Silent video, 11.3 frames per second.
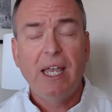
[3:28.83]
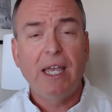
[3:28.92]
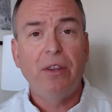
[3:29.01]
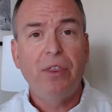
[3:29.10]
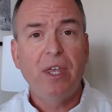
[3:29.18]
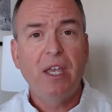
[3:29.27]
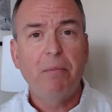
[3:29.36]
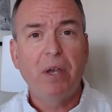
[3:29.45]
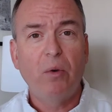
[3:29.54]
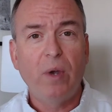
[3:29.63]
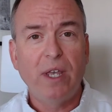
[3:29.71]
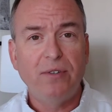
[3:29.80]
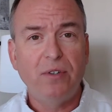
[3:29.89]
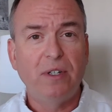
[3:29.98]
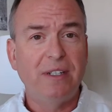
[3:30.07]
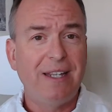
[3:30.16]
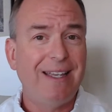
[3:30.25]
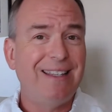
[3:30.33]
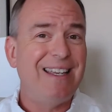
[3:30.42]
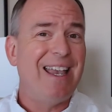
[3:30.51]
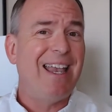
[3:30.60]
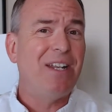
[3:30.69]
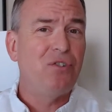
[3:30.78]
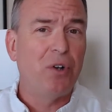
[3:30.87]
And think about ways you can take the edge